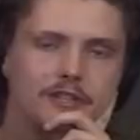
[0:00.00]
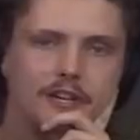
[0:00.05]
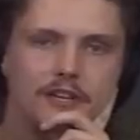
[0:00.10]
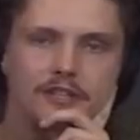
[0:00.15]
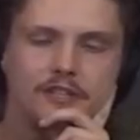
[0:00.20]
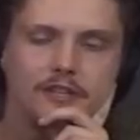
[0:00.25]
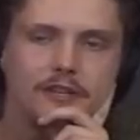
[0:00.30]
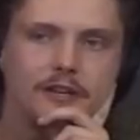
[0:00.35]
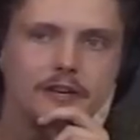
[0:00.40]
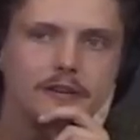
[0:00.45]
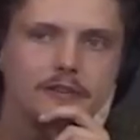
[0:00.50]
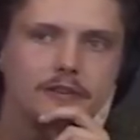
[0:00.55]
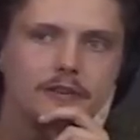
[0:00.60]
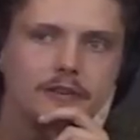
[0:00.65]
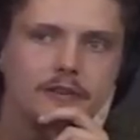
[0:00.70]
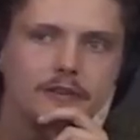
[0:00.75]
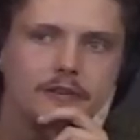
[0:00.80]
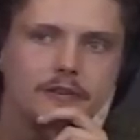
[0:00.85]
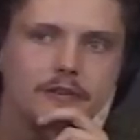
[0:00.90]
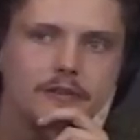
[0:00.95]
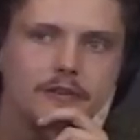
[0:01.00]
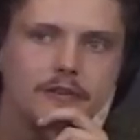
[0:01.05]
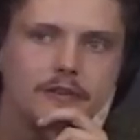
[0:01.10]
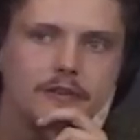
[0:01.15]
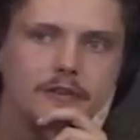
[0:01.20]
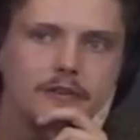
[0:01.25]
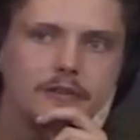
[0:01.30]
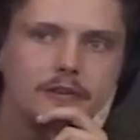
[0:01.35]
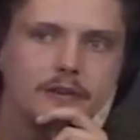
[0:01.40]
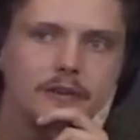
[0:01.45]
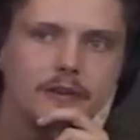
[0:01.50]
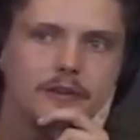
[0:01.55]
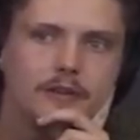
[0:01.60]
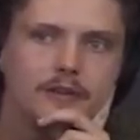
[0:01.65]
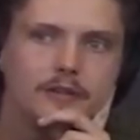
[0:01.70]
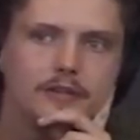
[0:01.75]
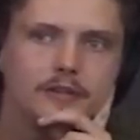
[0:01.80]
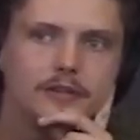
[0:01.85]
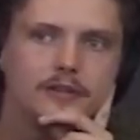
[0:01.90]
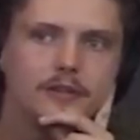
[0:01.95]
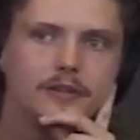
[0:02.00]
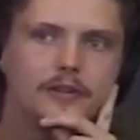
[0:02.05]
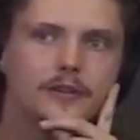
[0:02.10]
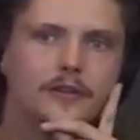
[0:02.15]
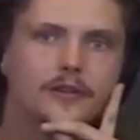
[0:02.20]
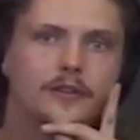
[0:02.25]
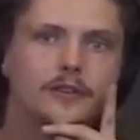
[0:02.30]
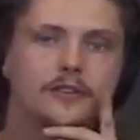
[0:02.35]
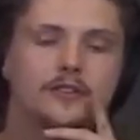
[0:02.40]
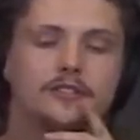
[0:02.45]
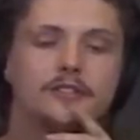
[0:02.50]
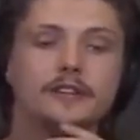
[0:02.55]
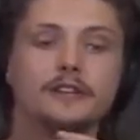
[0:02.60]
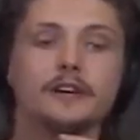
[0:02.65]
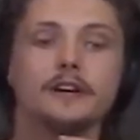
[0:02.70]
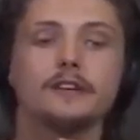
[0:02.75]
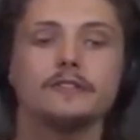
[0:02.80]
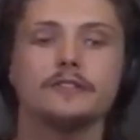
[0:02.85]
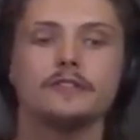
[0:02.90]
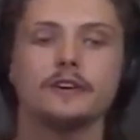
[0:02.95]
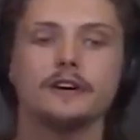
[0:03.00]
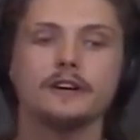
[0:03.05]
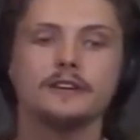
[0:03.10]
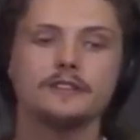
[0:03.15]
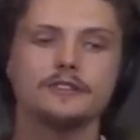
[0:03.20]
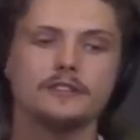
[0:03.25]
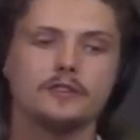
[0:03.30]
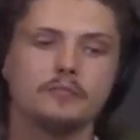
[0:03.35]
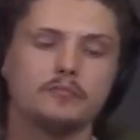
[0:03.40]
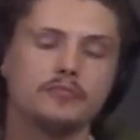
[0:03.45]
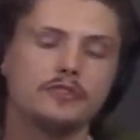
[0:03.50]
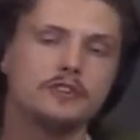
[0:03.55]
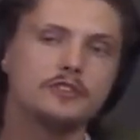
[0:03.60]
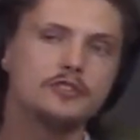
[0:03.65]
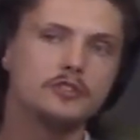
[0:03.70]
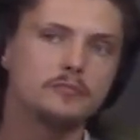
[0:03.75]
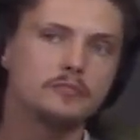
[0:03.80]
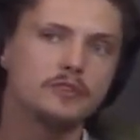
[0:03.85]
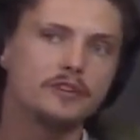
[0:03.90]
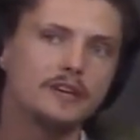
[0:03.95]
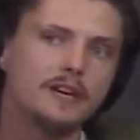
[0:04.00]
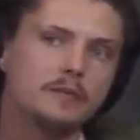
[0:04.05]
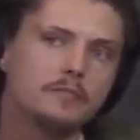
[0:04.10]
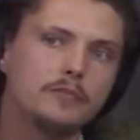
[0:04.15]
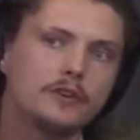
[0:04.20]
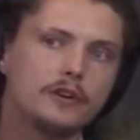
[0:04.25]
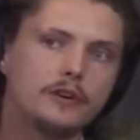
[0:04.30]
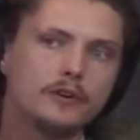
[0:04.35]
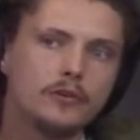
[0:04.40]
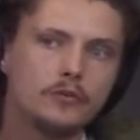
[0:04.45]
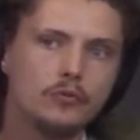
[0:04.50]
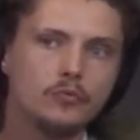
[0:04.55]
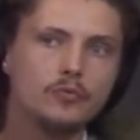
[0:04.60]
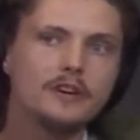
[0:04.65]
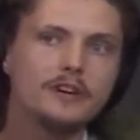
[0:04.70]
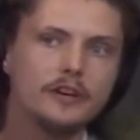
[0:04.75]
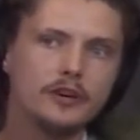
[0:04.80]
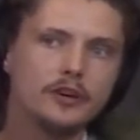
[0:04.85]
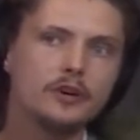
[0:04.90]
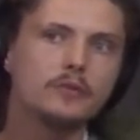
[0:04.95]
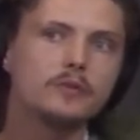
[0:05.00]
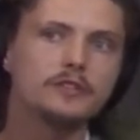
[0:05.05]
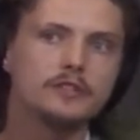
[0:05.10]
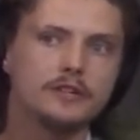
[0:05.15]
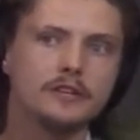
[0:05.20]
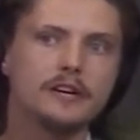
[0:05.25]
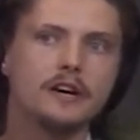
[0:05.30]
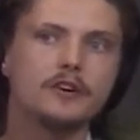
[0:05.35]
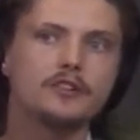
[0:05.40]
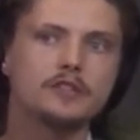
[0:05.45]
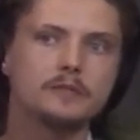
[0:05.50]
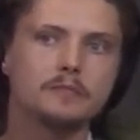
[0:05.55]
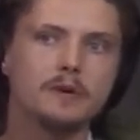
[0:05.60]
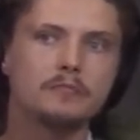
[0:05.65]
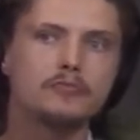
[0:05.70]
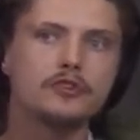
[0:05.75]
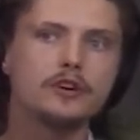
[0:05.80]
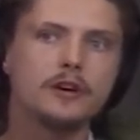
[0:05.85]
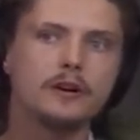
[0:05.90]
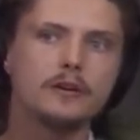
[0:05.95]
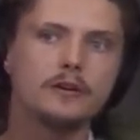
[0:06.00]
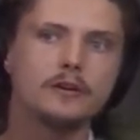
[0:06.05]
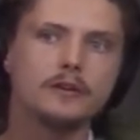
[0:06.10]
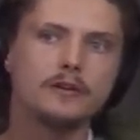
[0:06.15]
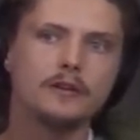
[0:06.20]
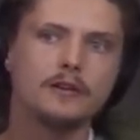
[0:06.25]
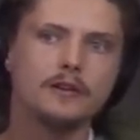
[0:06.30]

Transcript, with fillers: It's like Siddhartha. Oh, like who? Siddhartha is the prince who became the who we now know as the Gautama Buddha.